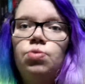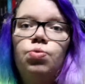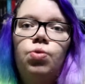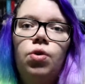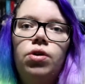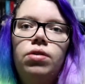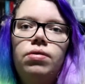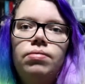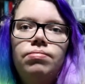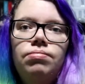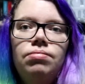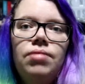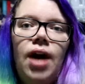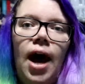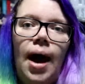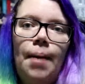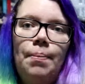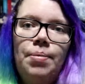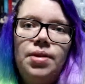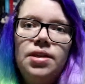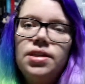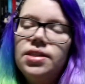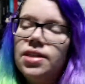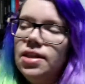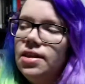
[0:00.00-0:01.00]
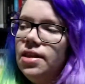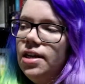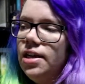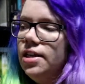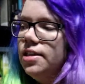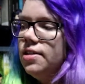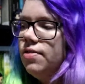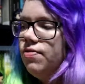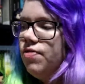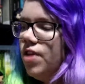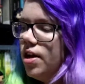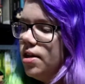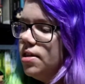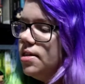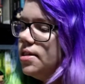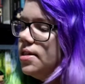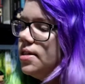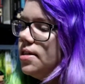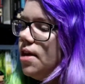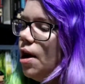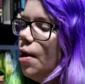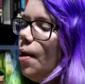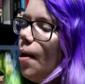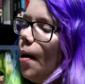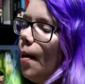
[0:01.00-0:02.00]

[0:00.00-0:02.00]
what happens in these events.